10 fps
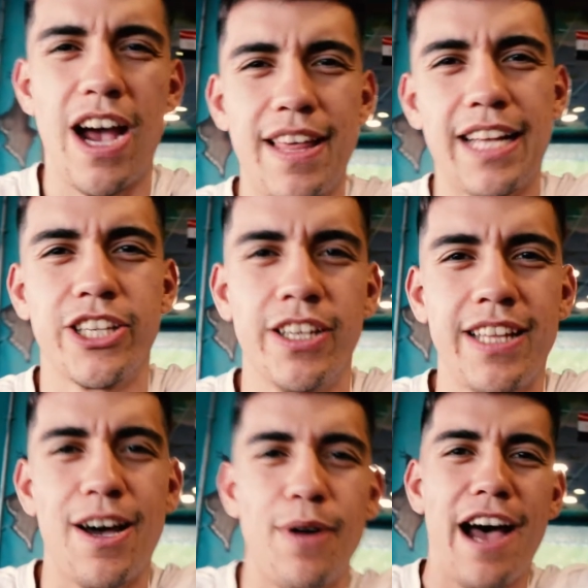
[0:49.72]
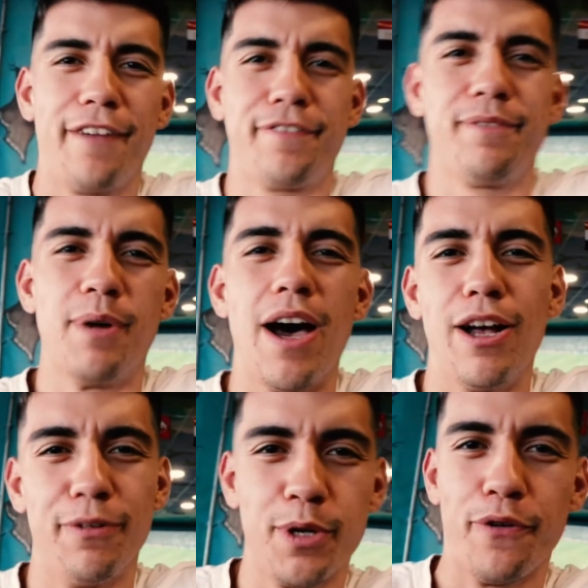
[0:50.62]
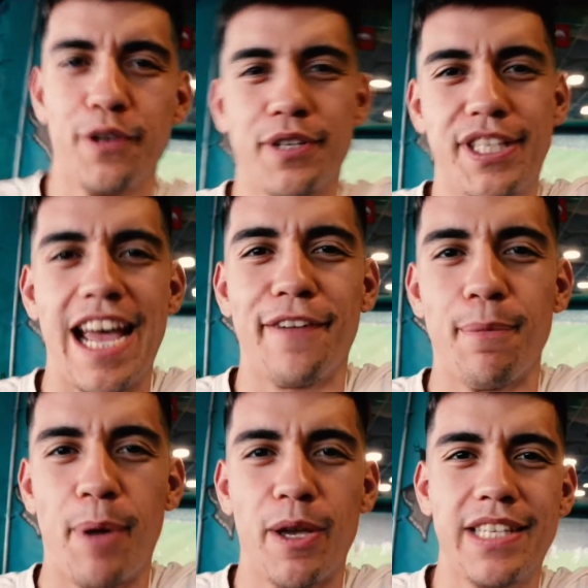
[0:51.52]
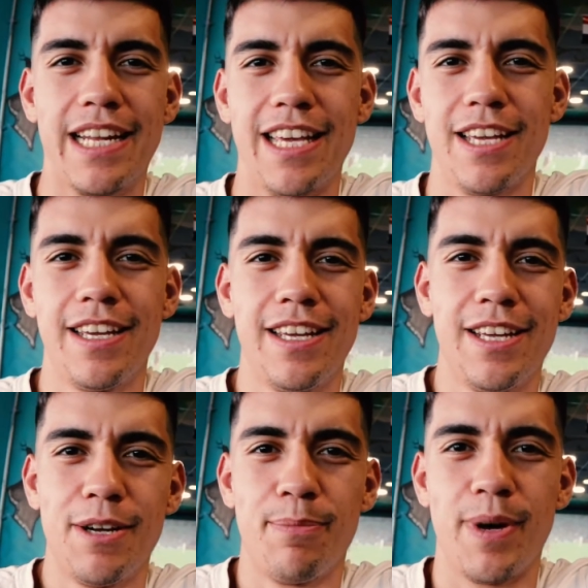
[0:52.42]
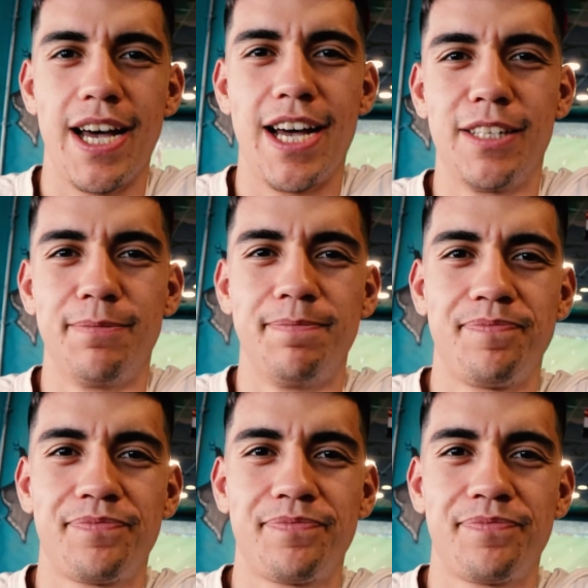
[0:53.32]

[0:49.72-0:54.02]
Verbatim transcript: how that turned out, after, well, well, we'll see after post edit, but um,